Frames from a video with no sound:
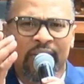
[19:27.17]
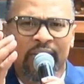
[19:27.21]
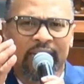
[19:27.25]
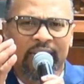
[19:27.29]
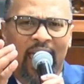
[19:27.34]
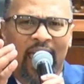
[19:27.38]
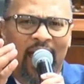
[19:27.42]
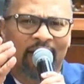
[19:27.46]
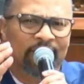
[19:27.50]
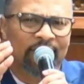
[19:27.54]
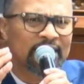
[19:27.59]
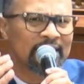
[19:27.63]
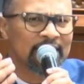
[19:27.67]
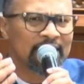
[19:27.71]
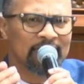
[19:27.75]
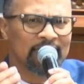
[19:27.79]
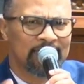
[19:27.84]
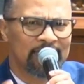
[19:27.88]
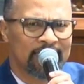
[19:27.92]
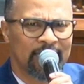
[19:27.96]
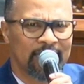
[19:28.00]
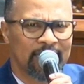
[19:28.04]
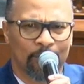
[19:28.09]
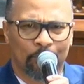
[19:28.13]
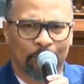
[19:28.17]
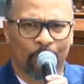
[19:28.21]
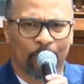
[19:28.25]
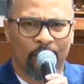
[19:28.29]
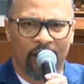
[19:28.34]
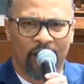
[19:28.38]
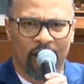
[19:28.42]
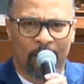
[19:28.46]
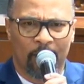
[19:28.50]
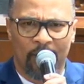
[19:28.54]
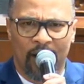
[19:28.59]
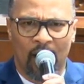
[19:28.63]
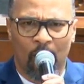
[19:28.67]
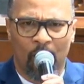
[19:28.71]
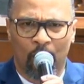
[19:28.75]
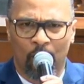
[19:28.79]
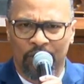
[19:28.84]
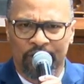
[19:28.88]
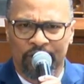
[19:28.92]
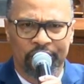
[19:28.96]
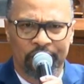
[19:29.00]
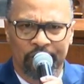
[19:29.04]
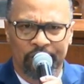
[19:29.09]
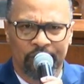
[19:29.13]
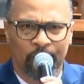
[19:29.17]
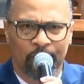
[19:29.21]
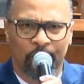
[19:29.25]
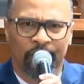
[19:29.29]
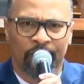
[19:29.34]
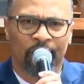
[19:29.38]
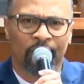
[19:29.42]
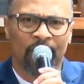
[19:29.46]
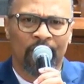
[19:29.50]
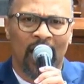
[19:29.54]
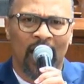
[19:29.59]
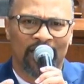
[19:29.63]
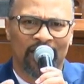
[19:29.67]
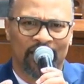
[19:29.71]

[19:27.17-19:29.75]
you need to have a sincere prayer about what you're doing.